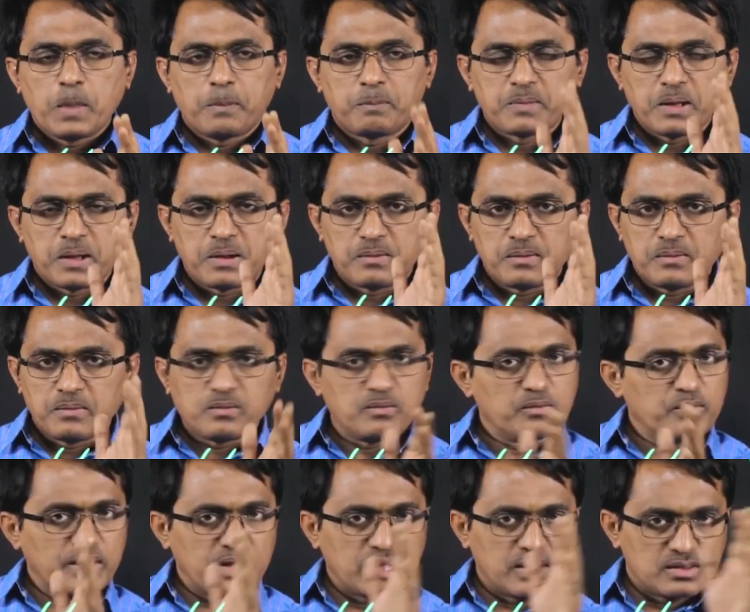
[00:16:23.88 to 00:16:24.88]
then
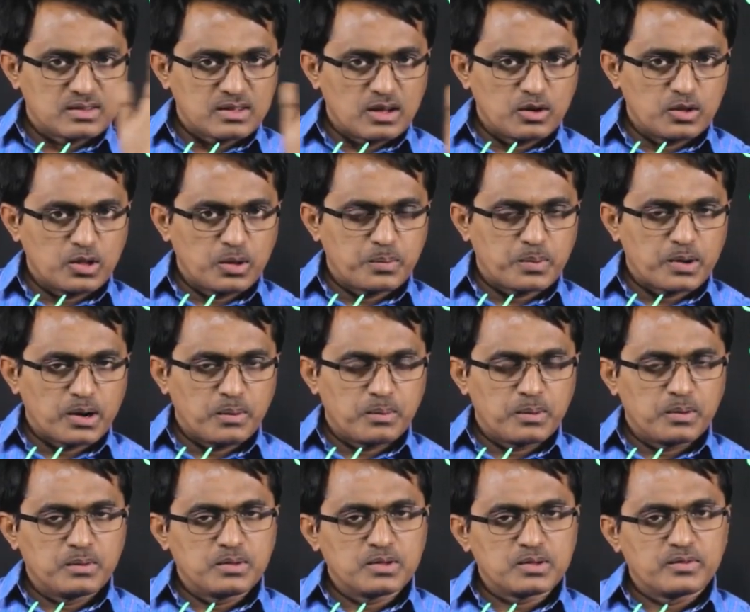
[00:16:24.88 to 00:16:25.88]
we can solve the
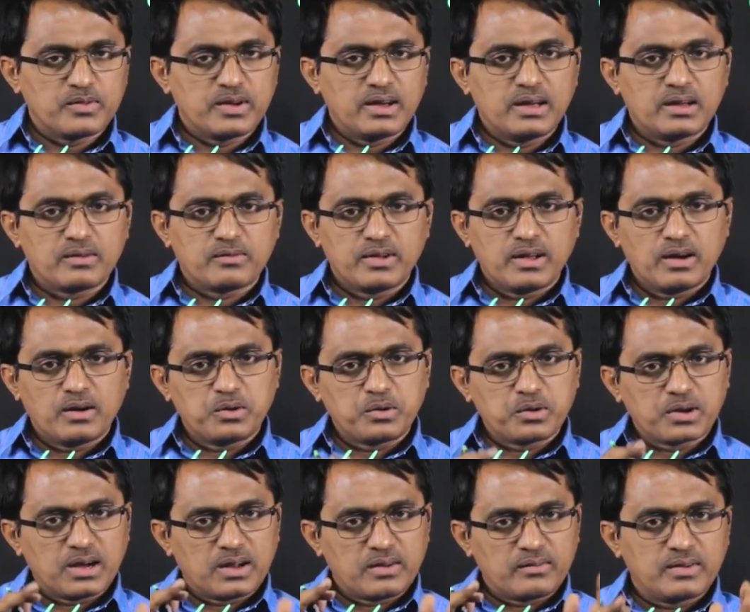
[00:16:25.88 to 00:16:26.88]
problems where we have
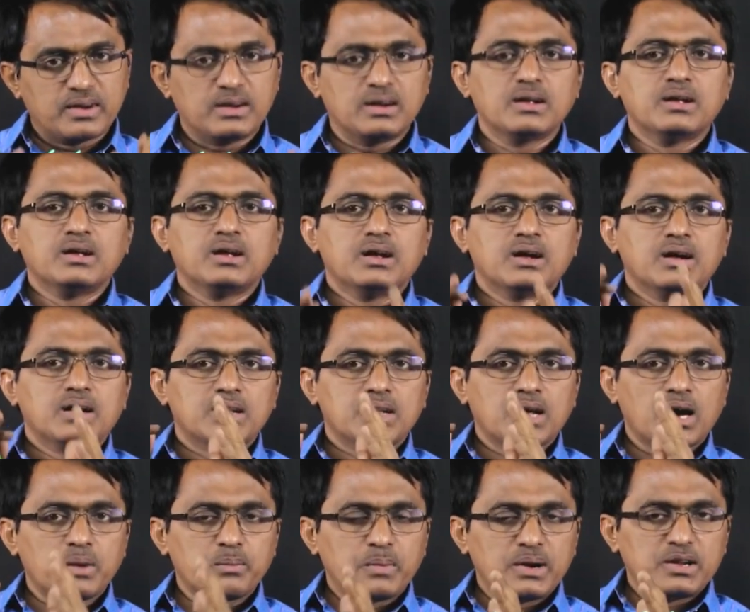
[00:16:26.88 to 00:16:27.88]
to convert
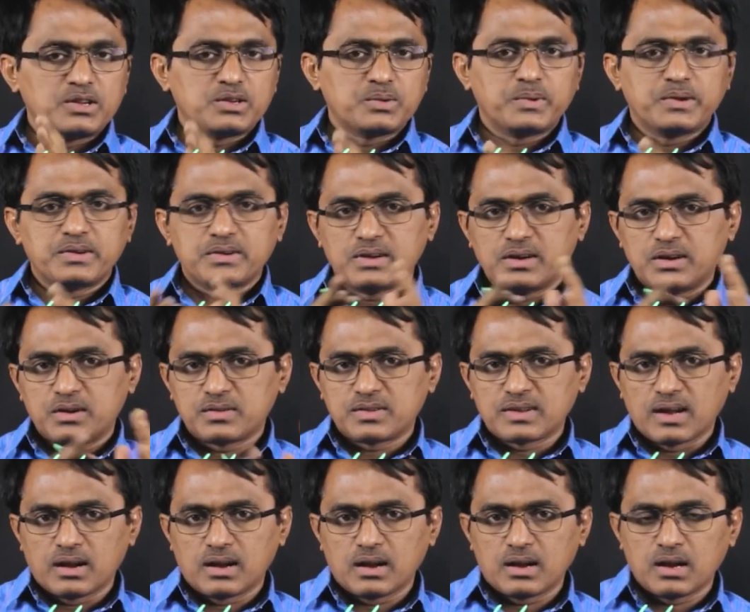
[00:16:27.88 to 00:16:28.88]
normal distribution into
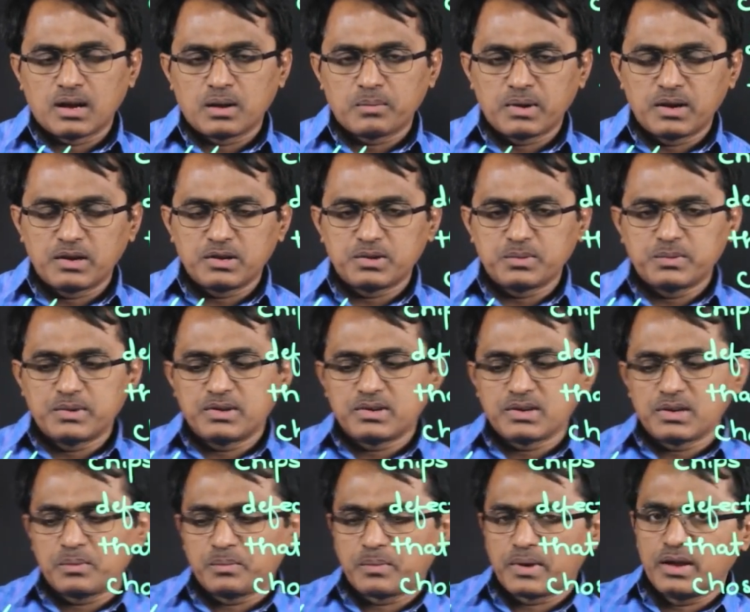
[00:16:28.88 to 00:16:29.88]
standard normal
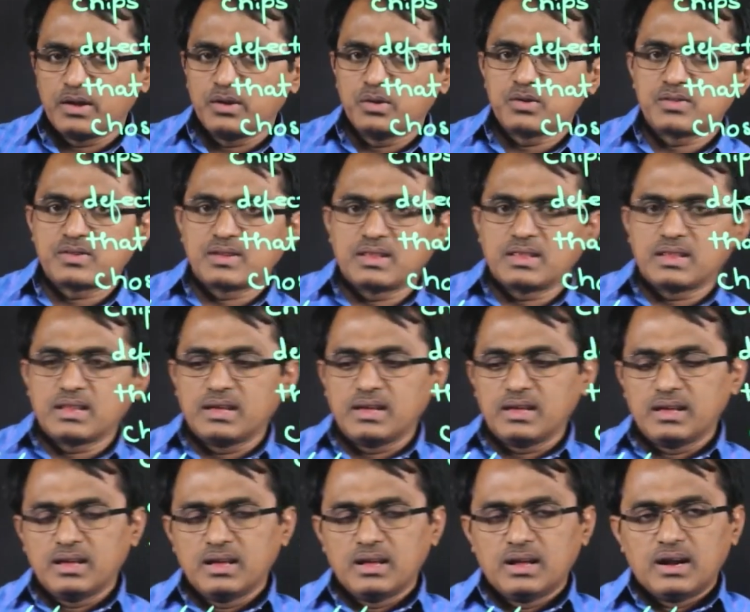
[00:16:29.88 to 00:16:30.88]
distribution by using
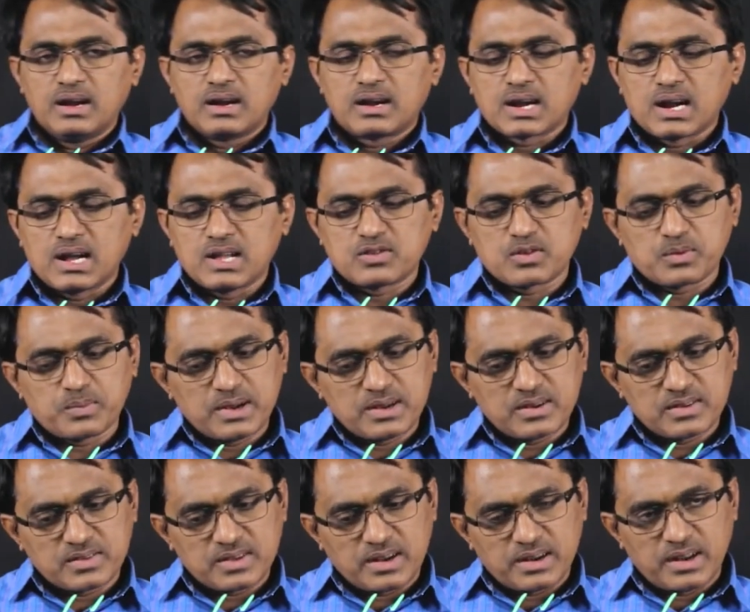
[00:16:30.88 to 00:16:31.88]
the
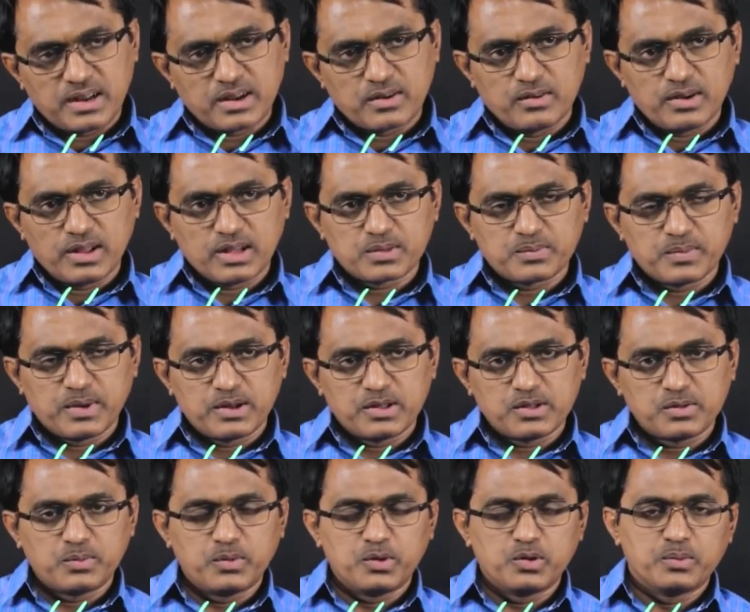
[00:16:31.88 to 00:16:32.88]
transformation z equal to x
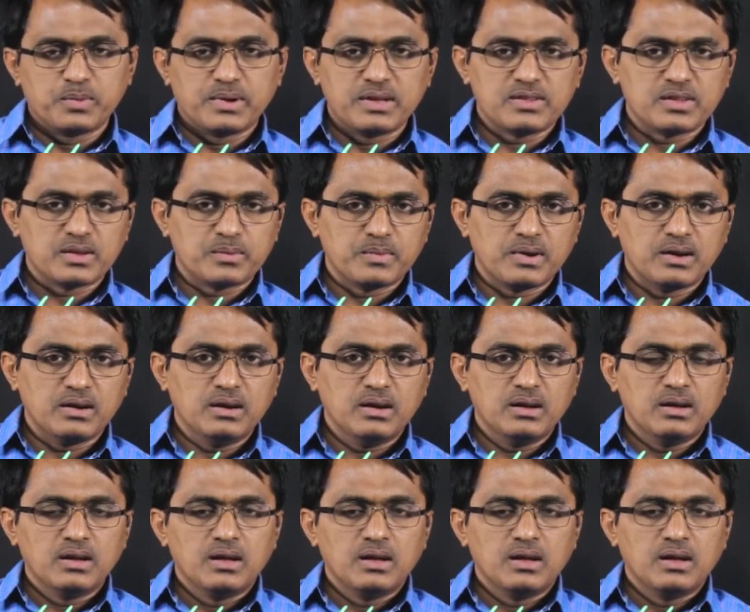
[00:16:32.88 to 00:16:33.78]
minus mu by sigma.